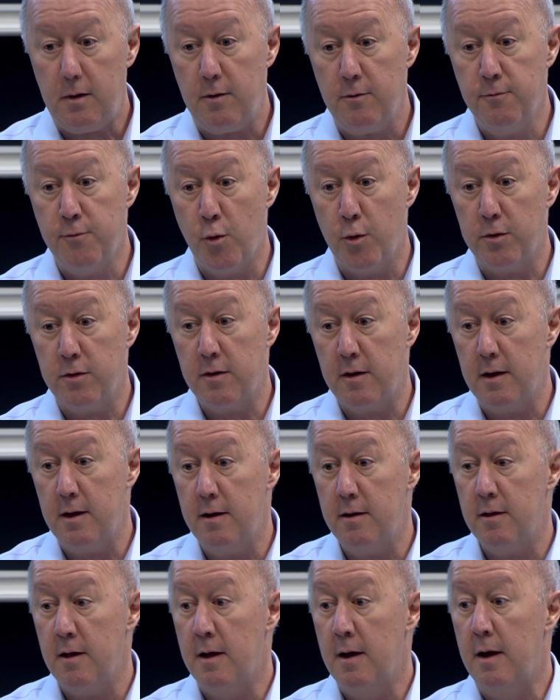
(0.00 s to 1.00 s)

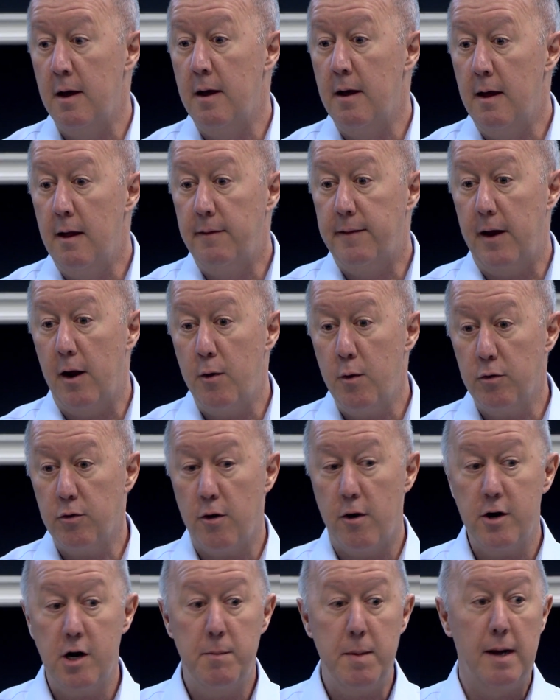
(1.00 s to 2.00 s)
foresees. They always
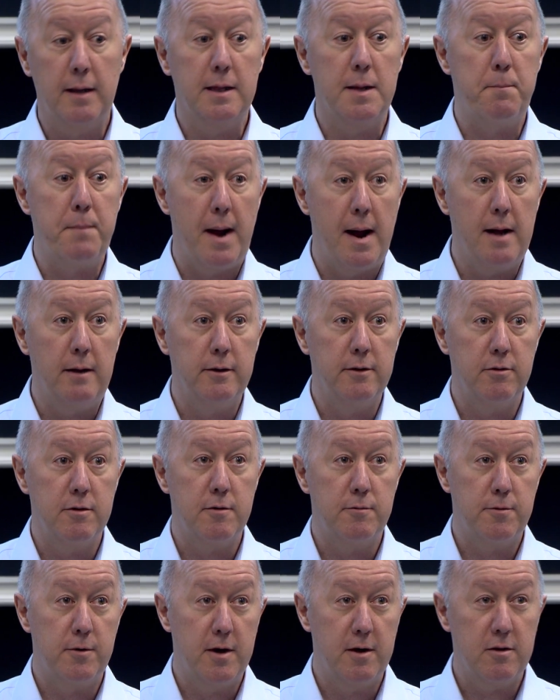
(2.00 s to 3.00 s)
talk about the balance
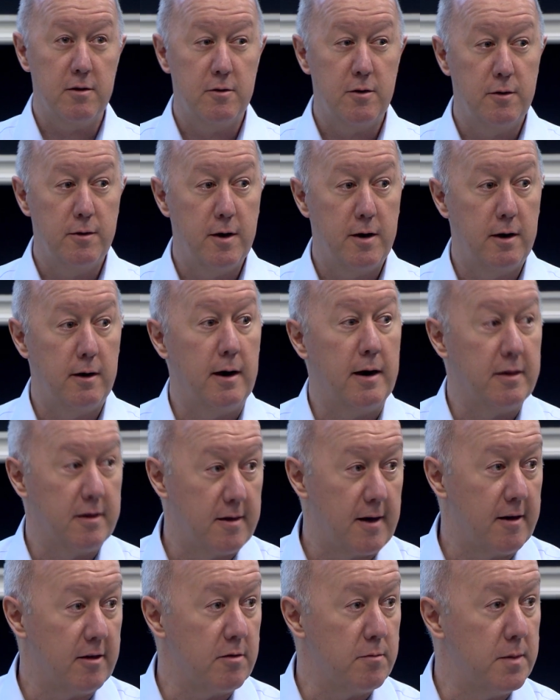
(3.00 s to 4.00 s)
of risk to their
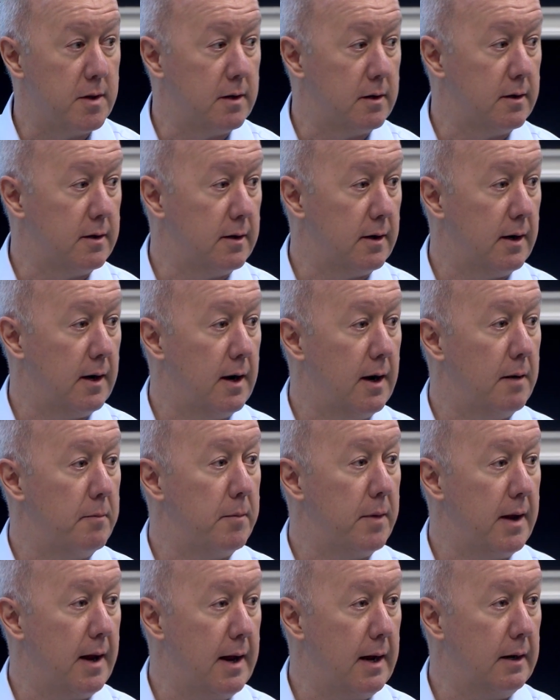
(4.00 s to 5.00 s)
assessment.
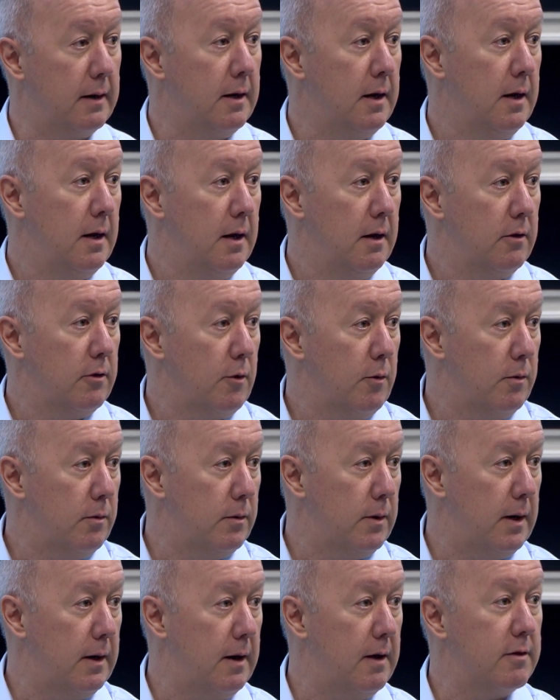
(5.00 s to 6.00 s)
Um, and
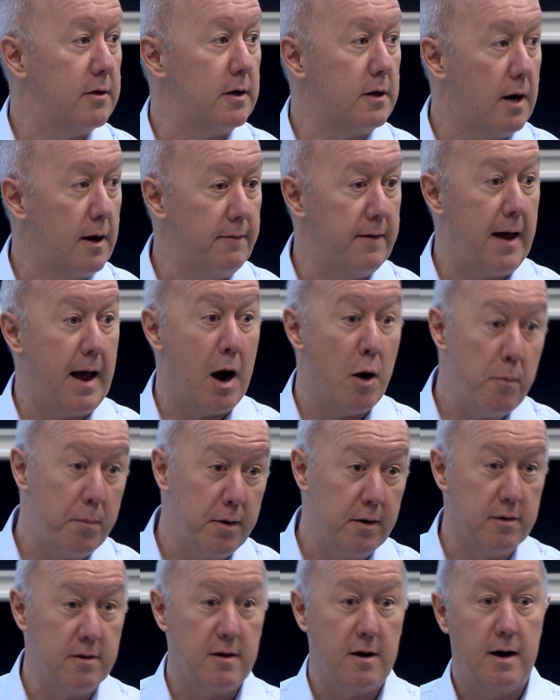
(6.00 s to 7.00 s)
so is it on the
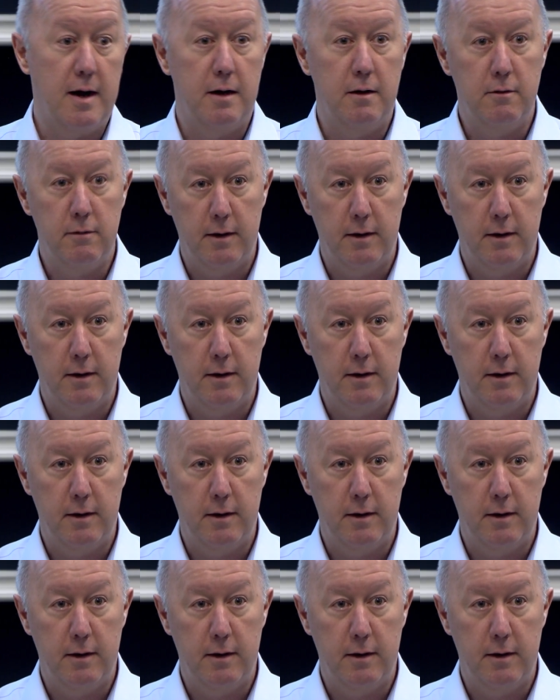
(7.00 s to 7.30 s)
output side?